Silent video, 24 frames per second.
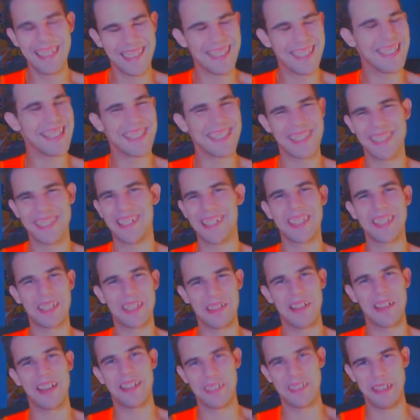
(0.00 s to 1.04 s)
He's still as
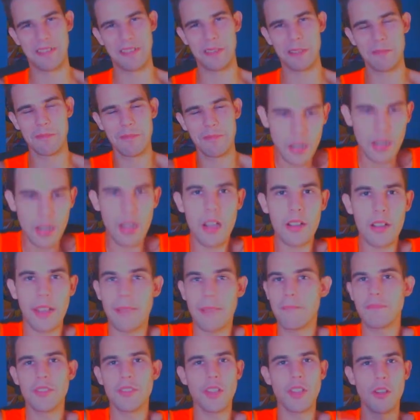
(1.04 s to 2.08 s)
great as ever. Okay,
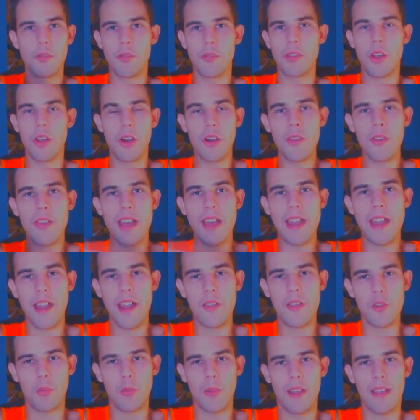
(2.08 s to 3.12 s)
so with all that out of
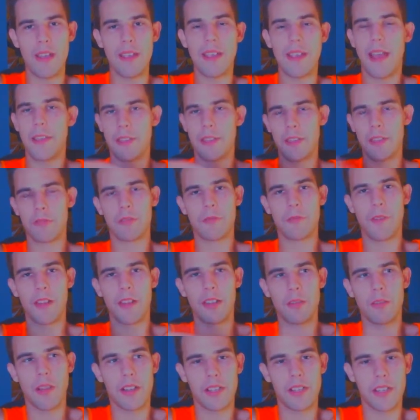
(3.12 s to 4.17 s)
the way, I think we're finally
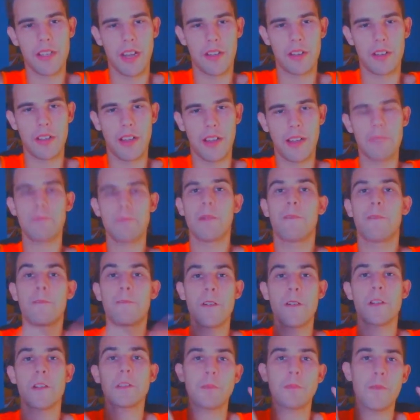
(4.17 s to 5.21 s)
ready to carry on. But
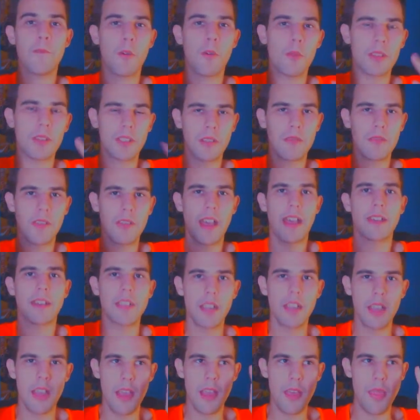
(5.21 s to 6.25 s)
first, before we do that,
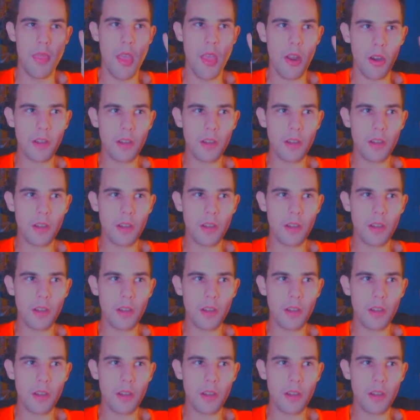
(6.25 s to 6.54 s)
there are